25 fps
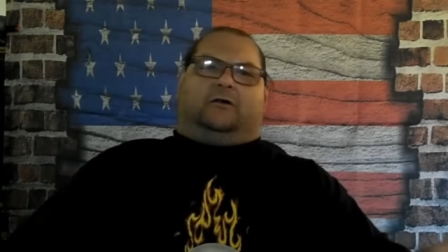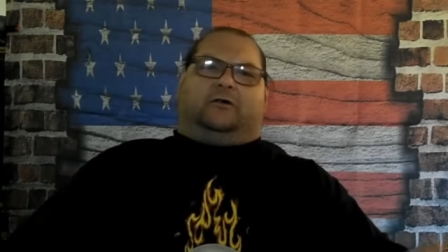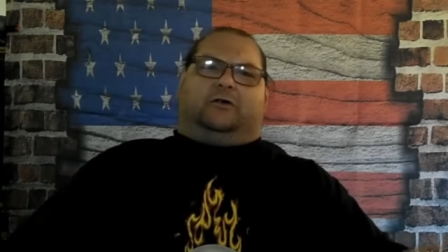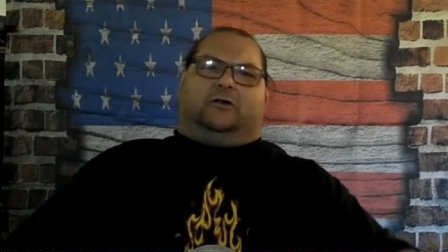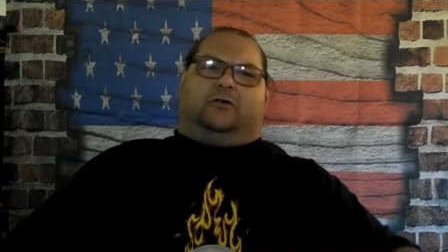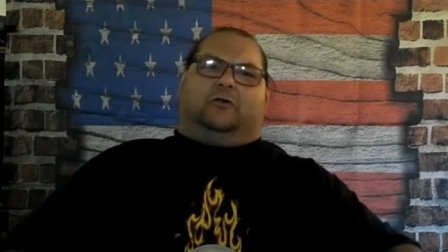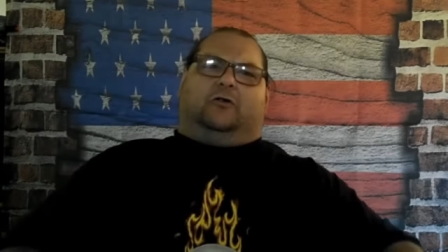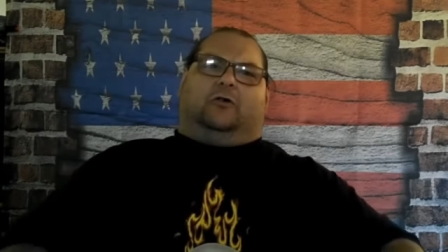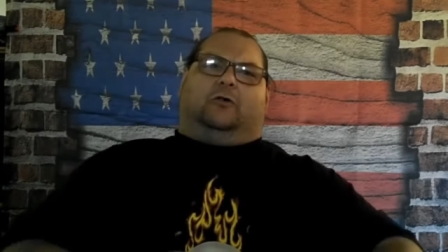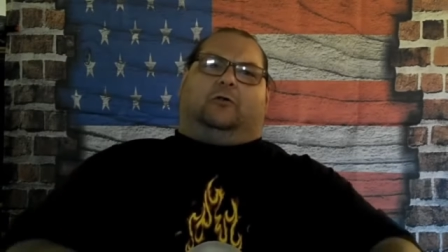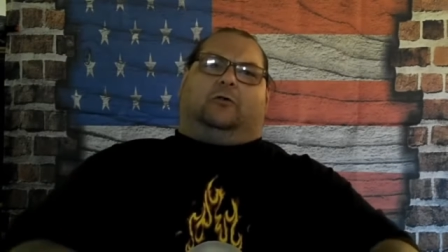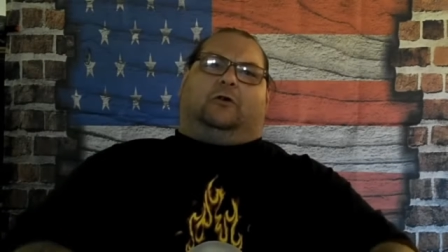
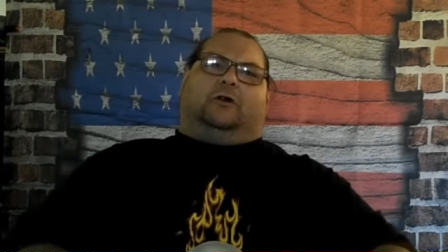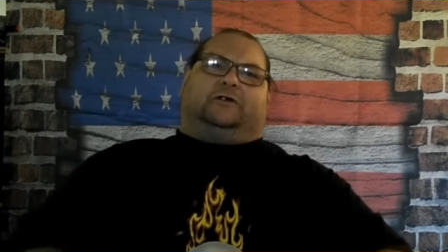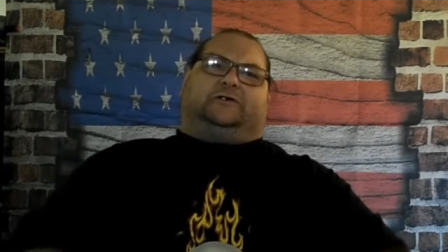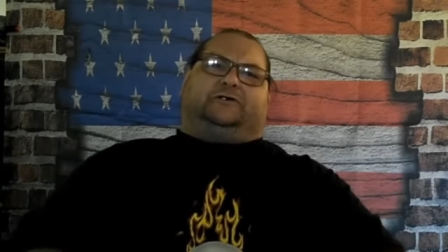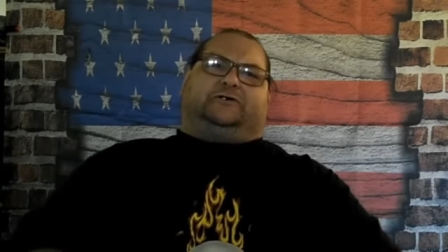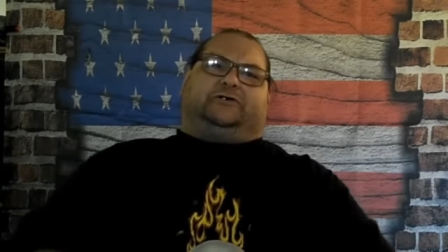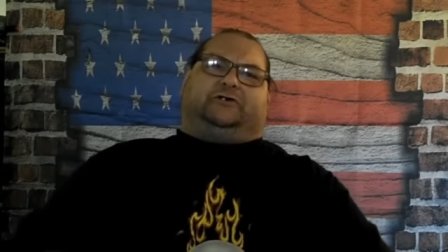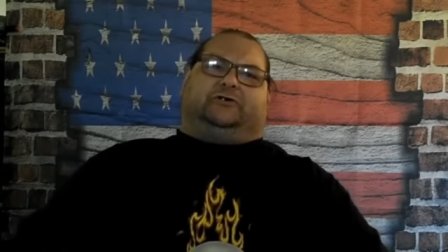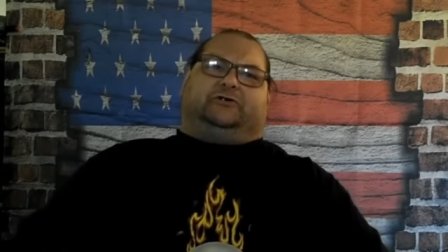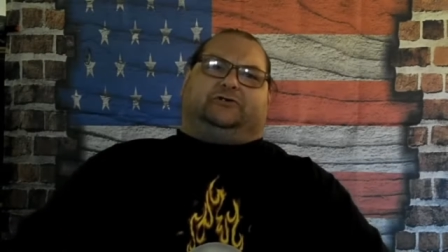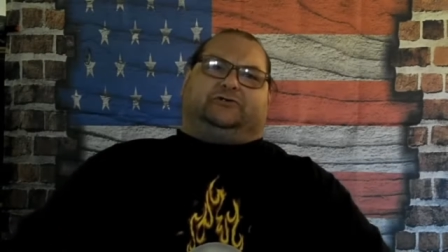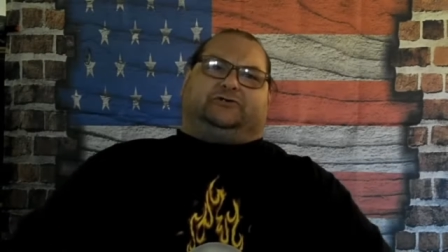you don't want
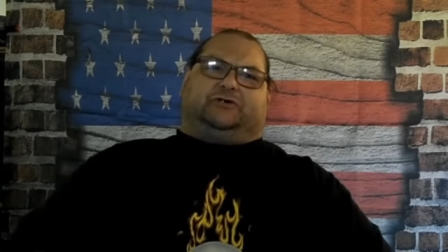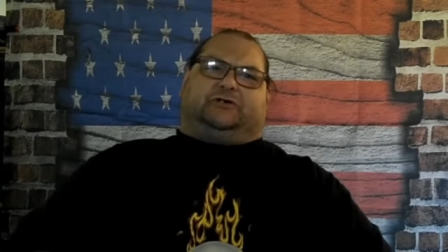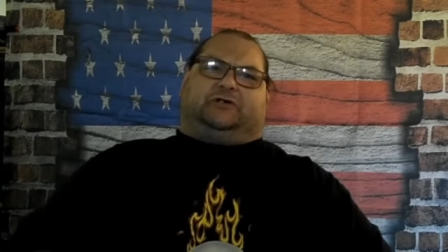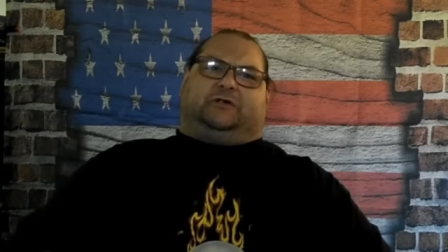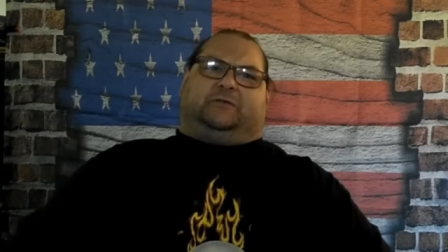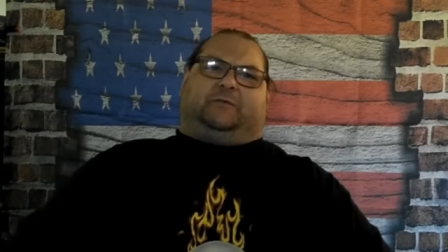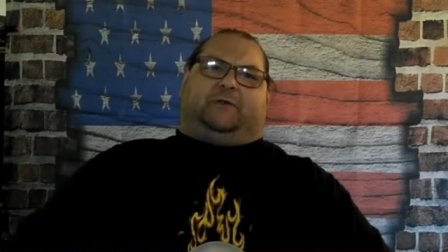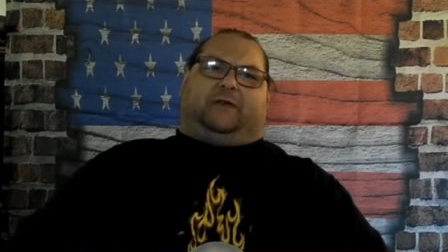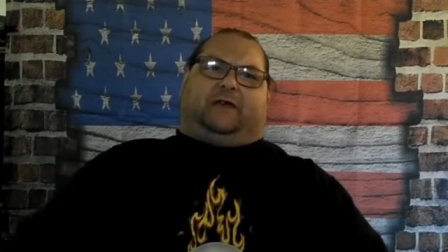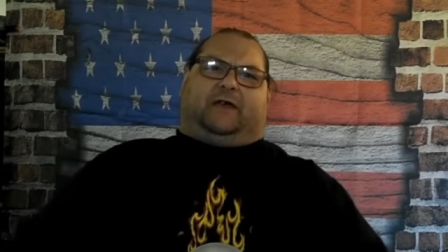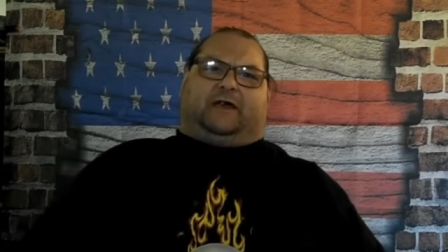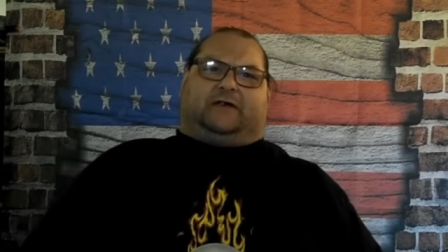children
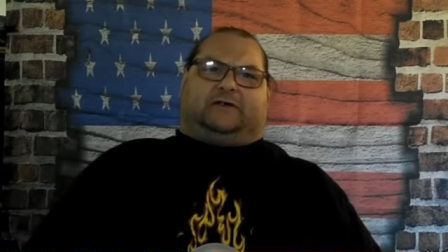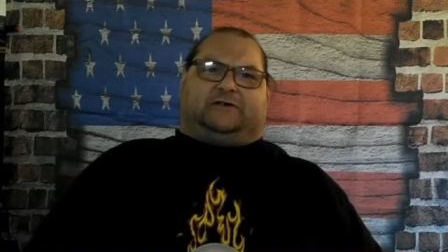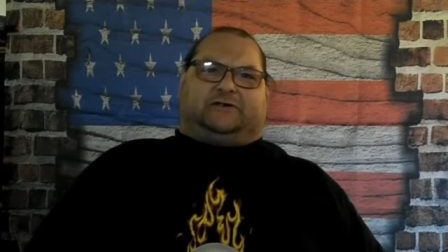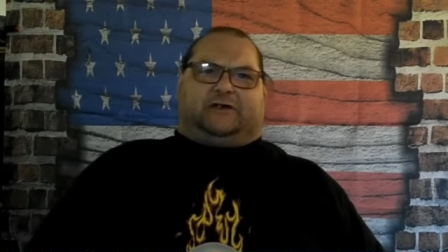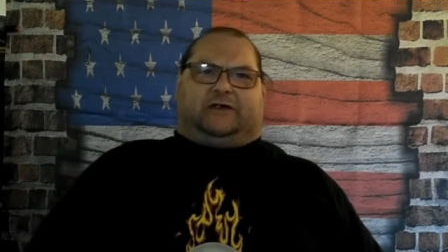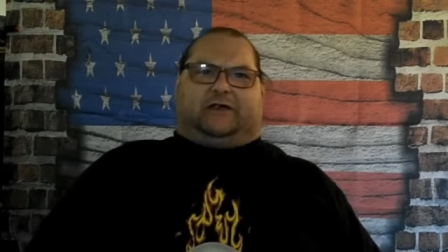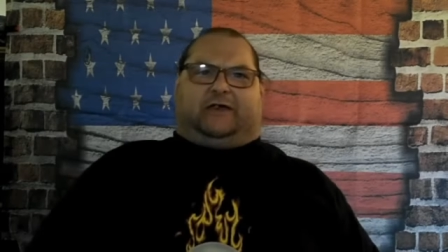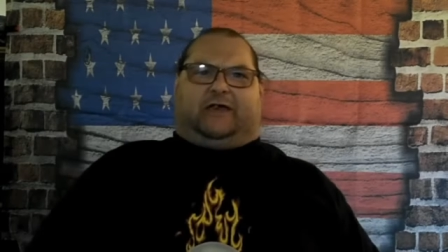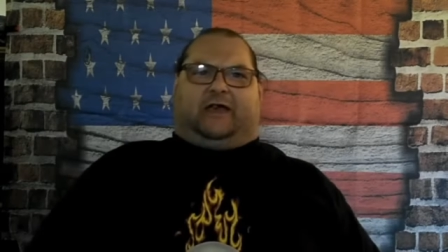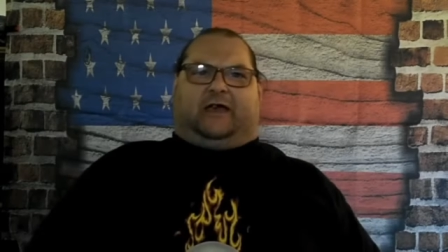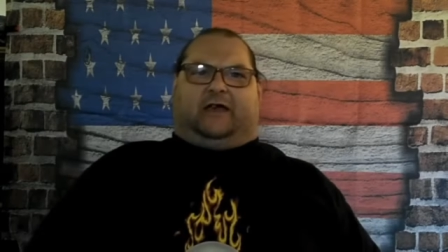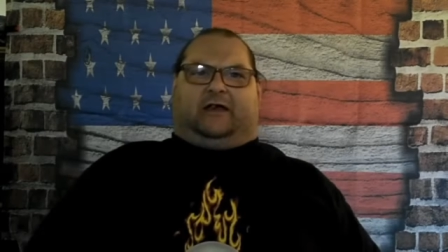to be
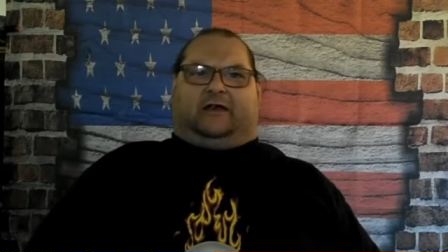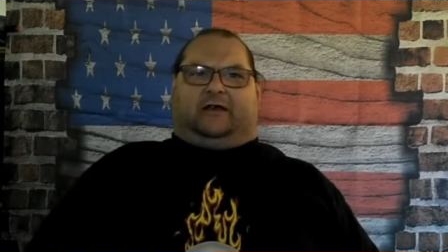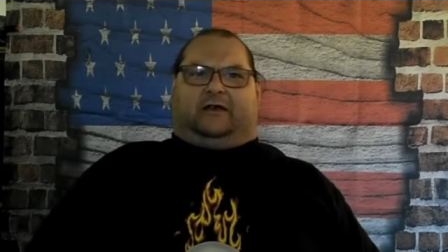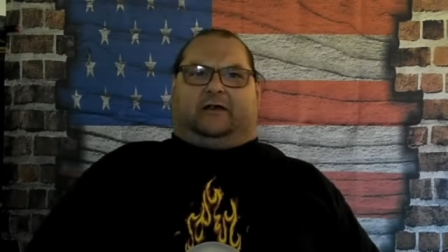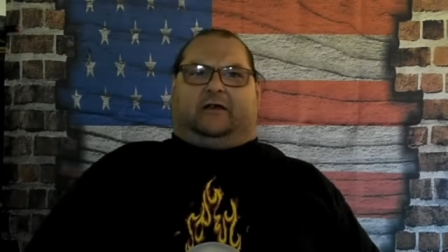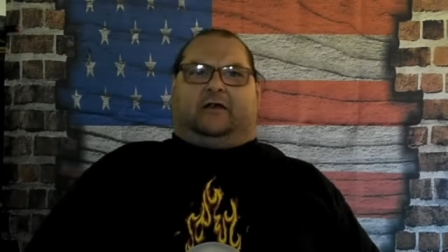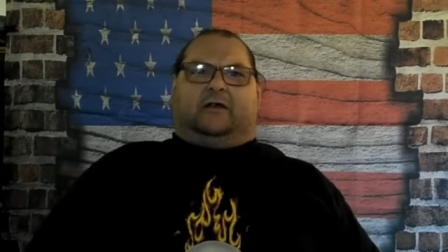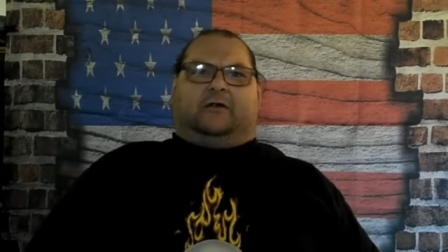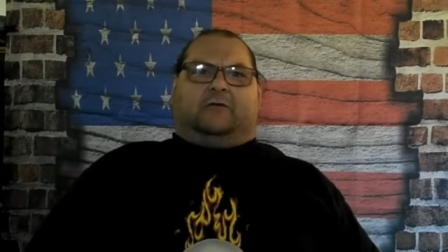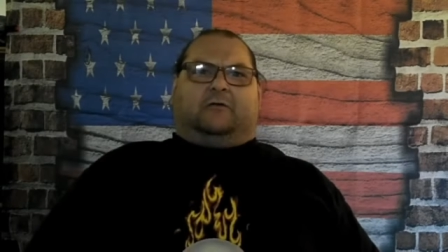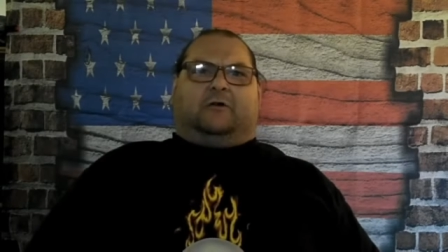educated.